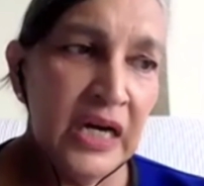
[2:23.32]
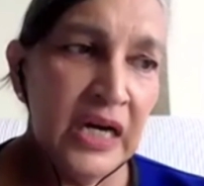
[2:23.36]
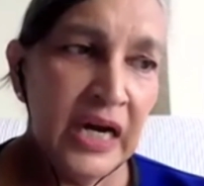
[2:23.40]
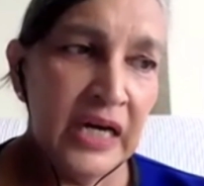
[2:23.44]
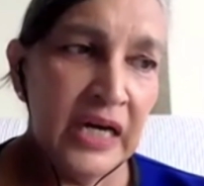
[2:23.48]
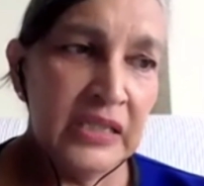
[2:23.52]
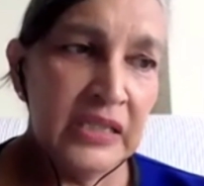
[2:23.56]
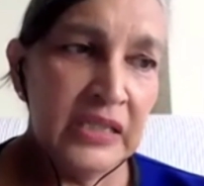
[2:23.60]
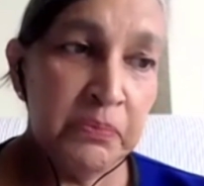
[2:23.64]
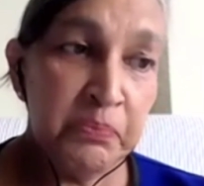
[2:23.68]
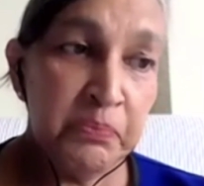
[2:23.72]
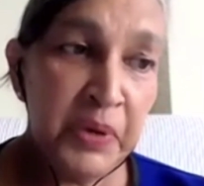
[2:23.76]

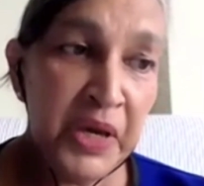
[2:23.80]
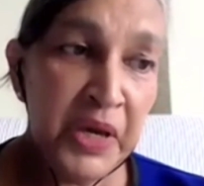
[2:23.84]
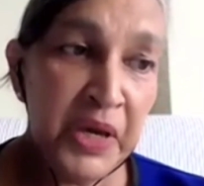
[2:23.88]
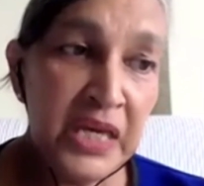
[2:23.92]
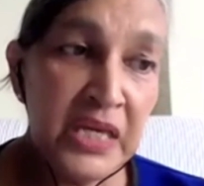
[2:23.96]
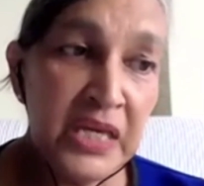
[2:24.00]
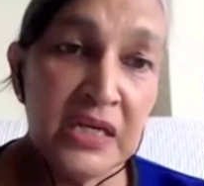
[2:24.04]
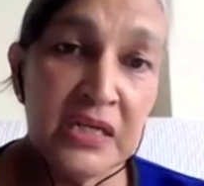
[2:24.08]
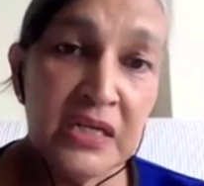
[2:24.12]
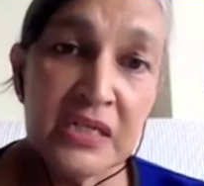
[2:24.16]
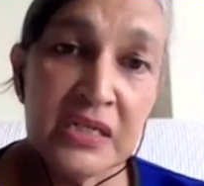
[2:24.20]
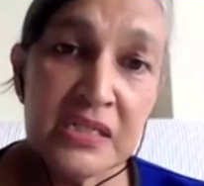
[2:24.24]
the
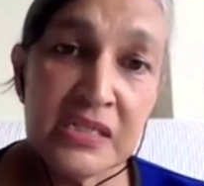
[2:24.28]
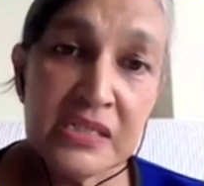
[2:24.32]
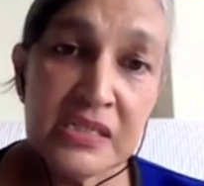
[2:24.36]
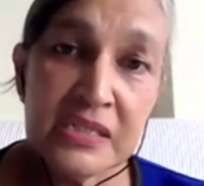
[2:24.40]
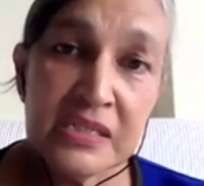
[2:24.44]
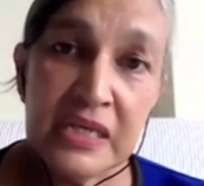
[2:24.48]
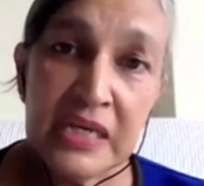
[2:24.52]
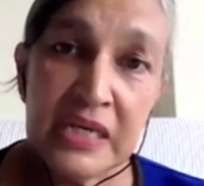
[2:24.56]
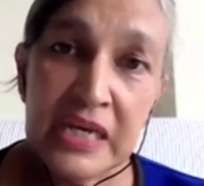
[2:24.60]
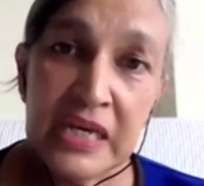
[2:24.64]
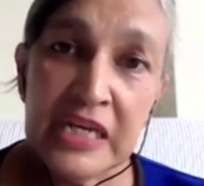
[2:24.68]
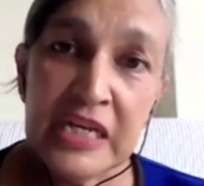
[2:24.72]
payers, the
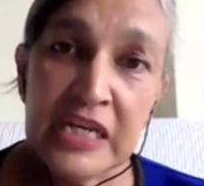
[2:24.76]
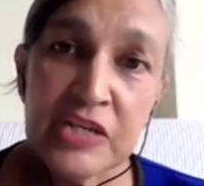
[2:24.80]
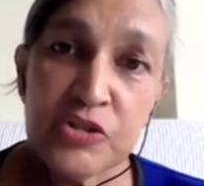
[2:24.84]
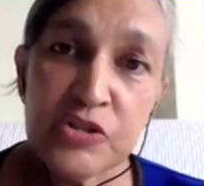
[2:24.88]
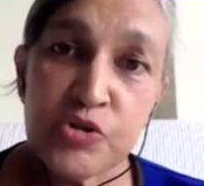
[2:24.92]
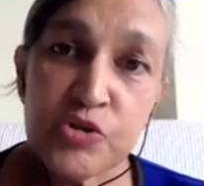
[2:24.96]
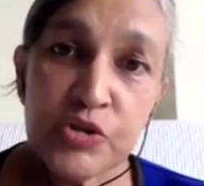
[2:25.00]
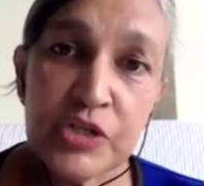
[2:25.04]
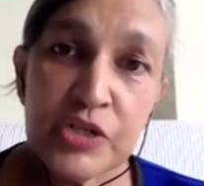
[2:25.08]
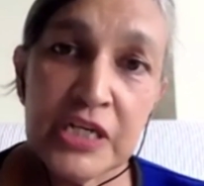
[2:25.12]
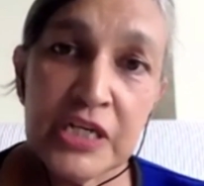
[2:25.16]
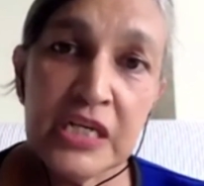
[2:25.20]

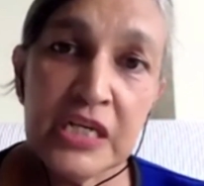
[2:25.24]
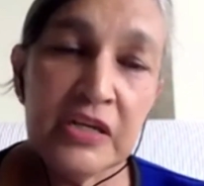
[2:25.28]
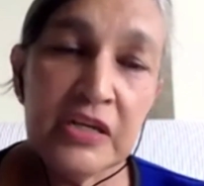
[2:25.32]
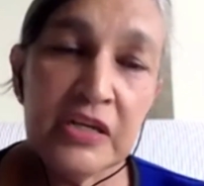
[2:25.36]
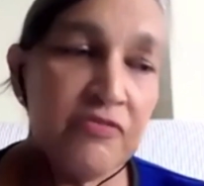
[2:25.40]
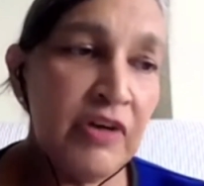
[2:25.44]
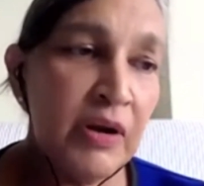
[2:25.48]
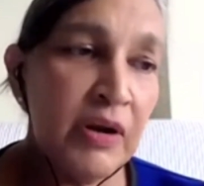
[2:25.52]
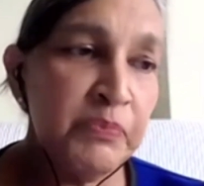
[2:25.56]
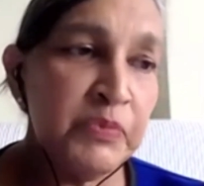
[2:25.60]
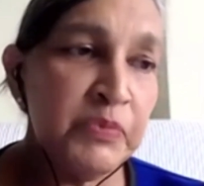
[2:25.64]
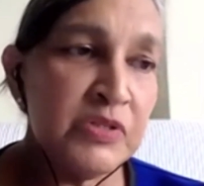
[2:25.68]
industry
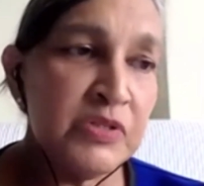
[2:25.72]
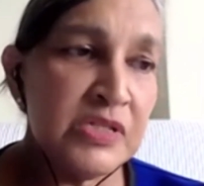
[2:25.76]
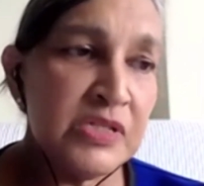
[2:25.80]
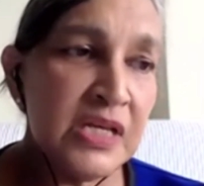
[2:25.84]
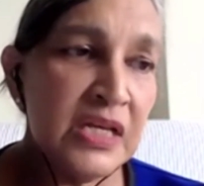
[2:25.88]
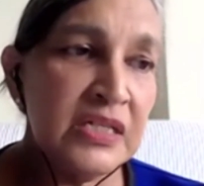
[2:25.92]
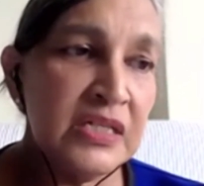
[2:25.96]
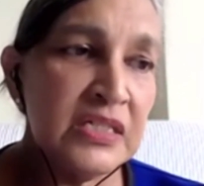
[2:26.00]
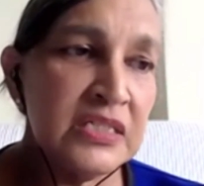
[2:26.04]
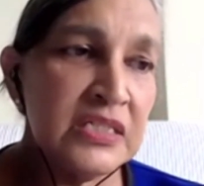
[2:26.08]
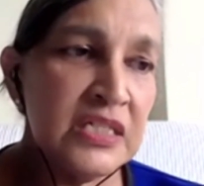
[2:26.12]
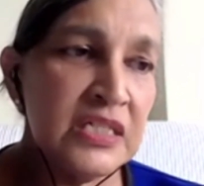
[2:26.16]

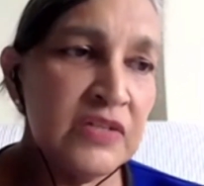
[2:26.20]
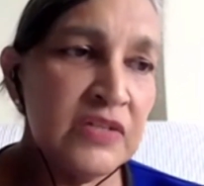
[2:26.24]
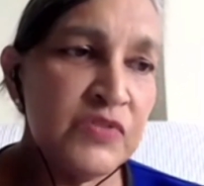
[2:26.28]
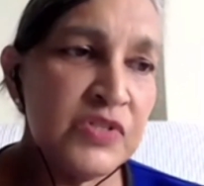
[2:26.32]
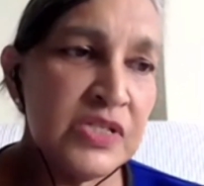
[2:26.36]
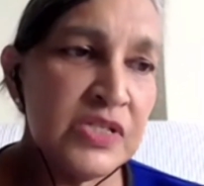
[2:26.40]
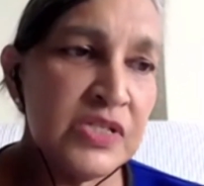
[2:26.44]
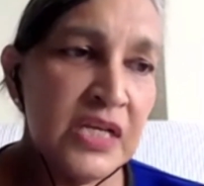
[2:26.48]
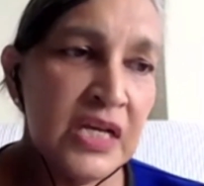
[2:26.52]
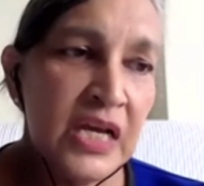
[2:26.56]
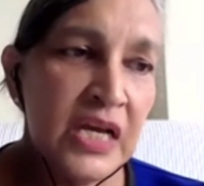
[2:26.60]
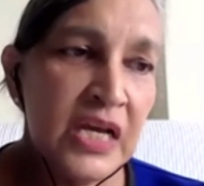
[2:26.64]

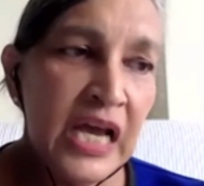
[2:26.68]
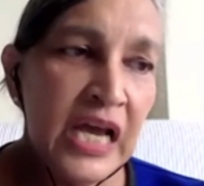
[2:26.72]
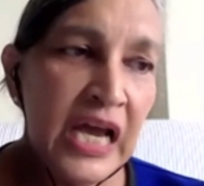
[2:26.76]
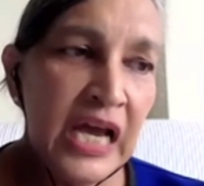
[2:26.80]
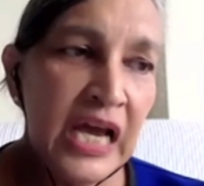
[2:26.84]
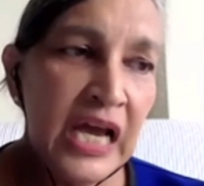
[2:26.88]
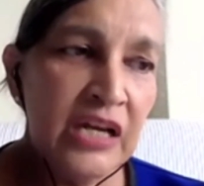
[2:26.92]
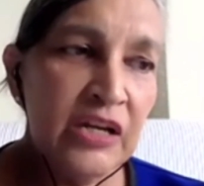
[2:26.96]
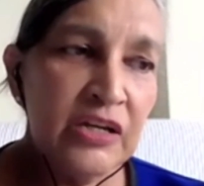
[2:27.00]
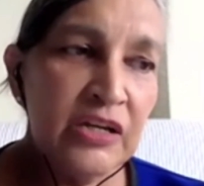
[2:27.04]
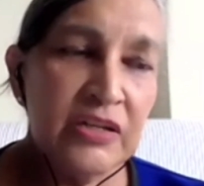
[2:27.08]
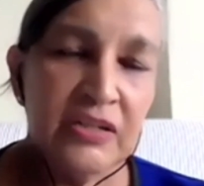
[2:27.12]
representatives,
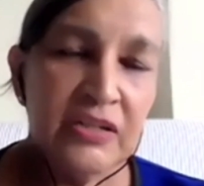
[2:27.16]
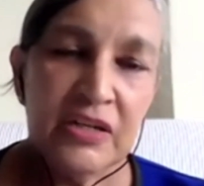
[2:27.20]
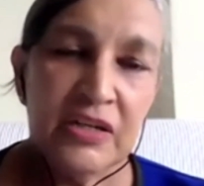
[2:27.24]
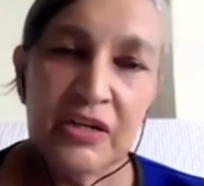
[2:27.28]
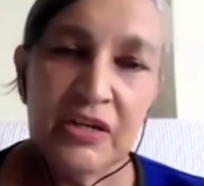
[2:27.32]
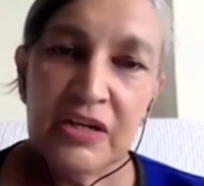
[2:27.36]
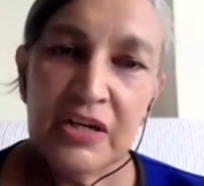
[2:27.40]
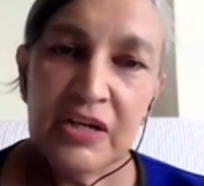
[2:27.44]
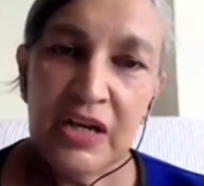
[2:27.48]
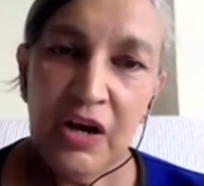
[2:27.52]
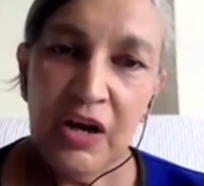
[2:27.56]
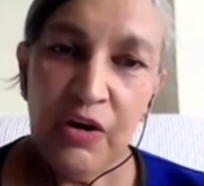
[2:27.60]
and
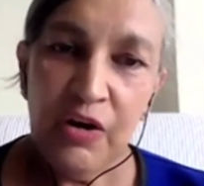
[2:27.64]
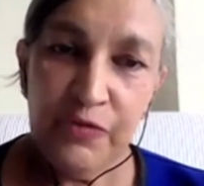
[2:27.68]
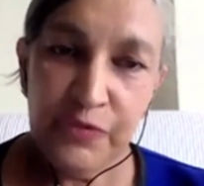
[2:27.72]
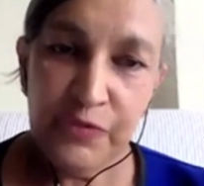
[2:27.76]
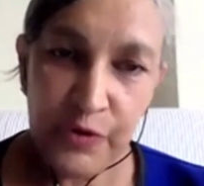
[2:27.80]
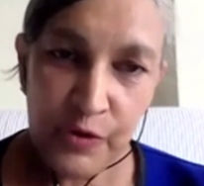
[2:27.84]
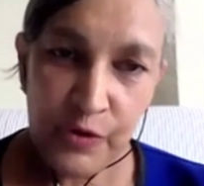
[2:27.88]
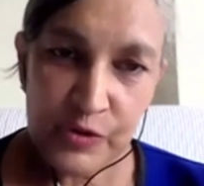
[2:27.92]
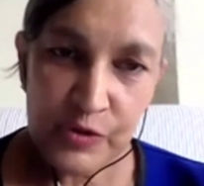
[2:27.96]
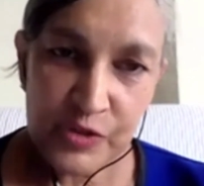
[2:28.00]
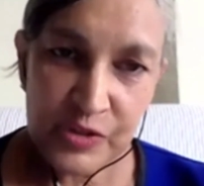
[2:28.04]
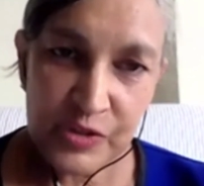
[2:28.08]
of
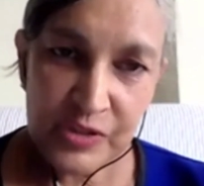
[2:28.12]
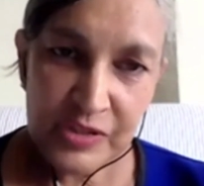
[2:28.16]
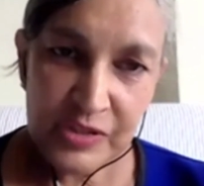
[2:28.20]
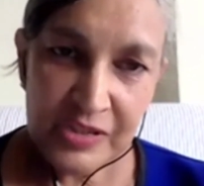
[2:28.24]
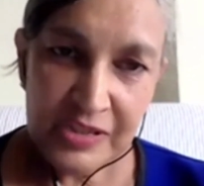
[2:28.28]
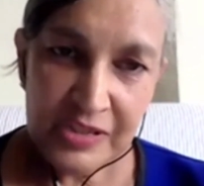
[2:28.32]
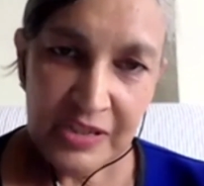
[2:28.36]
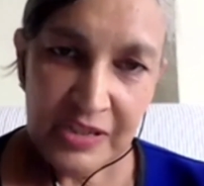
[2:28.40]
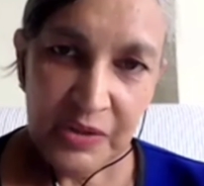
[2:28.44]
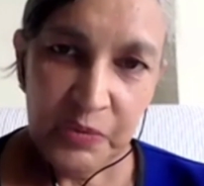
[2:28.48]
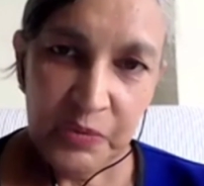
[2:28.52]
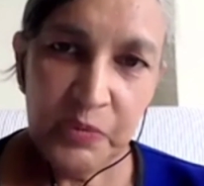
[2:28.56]
course,
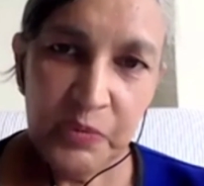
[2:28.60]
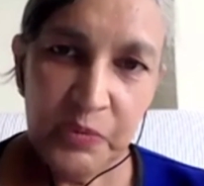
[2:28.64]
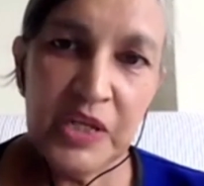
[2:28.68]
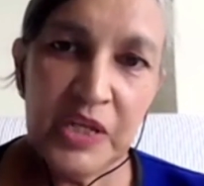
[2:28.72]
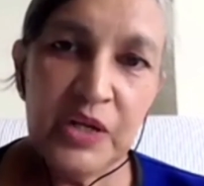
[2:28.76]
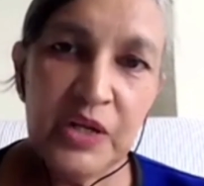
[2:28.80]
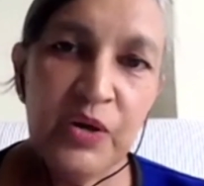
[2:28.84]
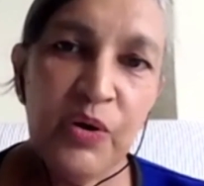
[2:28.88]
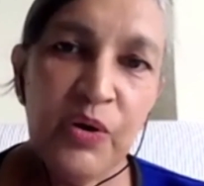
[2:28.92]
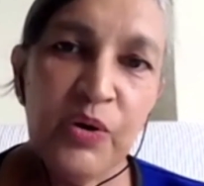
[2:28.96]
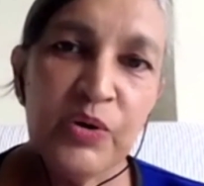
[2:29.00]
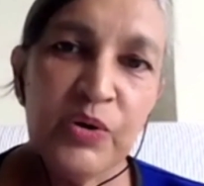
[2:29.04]
we
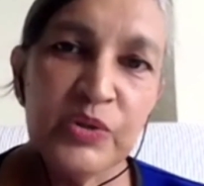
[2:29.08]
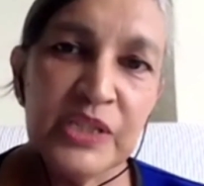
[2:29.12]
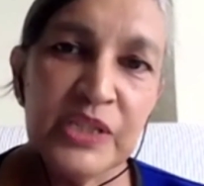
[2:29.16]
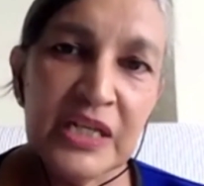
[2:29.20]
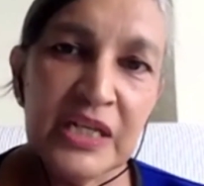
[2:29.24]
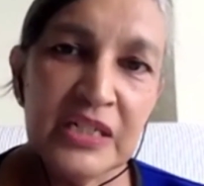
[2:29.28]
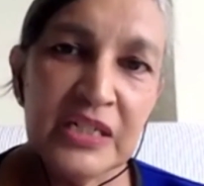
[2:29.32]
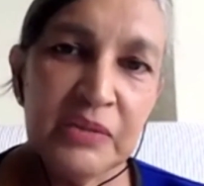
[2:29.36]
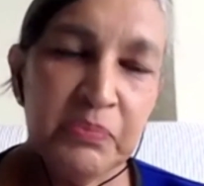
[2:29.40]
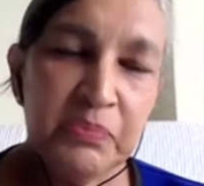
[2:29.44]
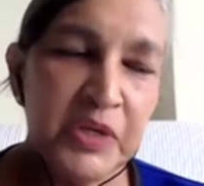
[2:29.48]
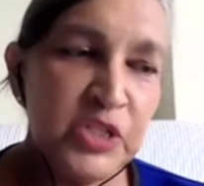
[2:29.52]
know that
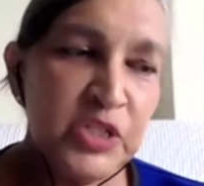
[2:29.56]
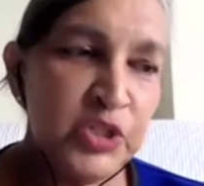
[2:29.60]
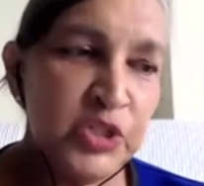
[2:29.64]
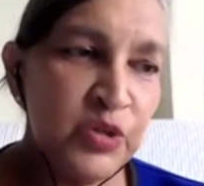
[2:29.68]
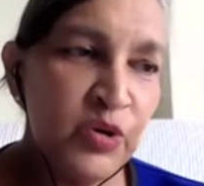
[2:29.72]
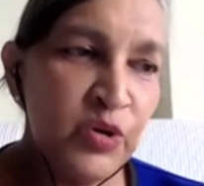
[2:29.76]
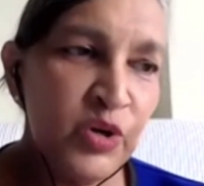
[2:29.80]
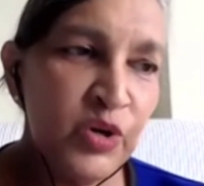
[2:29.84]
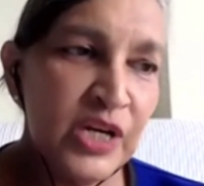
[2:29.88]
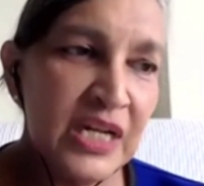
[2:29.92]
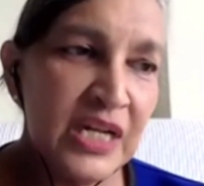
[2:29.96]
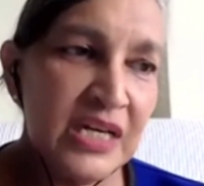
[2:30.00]
the patient
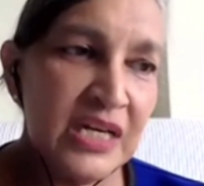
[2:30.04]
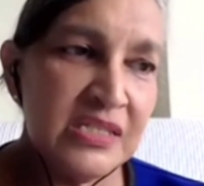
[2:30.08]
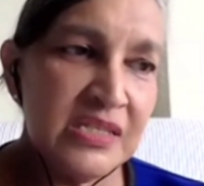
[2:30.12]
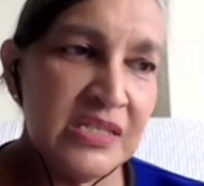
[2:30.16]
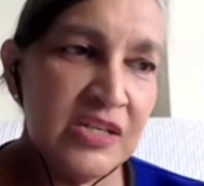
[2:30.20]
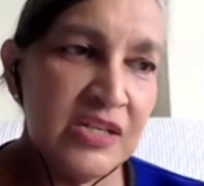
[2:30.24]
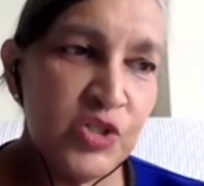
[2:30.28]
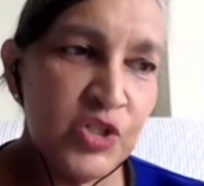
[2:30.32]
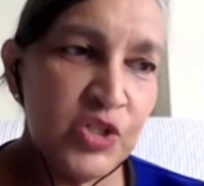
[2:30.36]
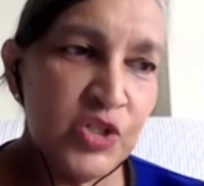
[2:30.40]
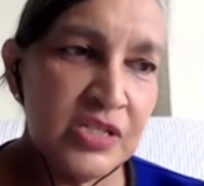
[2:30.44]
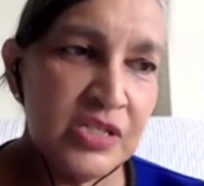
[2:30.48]

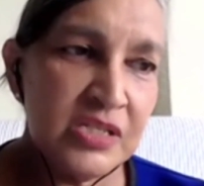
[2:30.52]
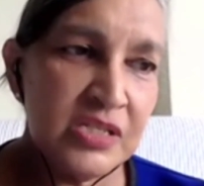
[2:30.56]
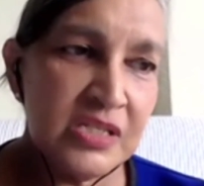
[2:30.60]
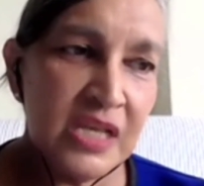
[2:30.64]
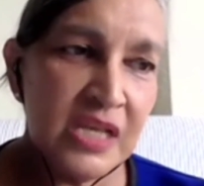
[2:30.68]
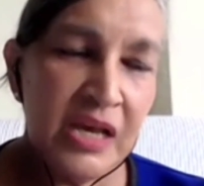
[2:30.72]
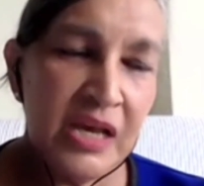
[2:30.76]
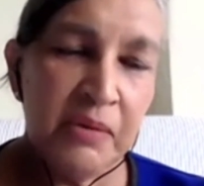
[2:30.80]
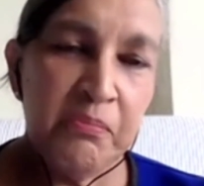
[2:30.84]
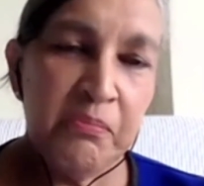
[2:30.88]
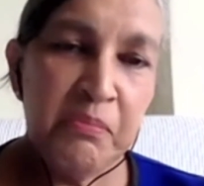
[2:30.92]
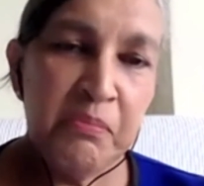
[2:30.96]
organizations
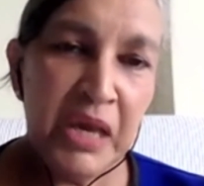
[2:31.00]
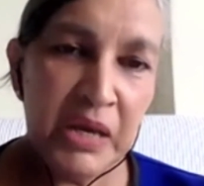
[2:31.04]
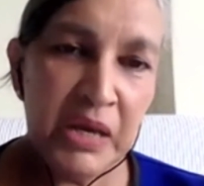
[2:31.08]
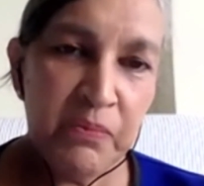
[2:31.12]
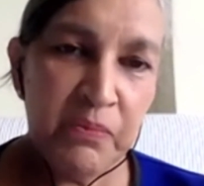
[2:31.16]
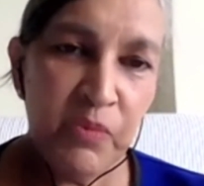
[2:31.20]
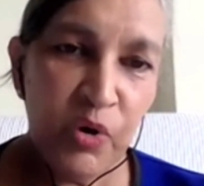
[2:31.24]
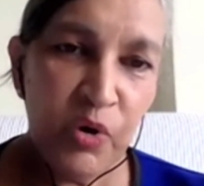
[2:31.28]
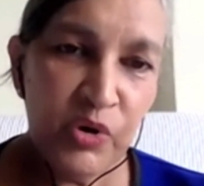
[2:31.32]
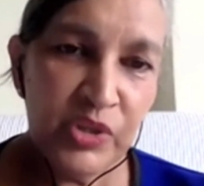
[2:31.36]
make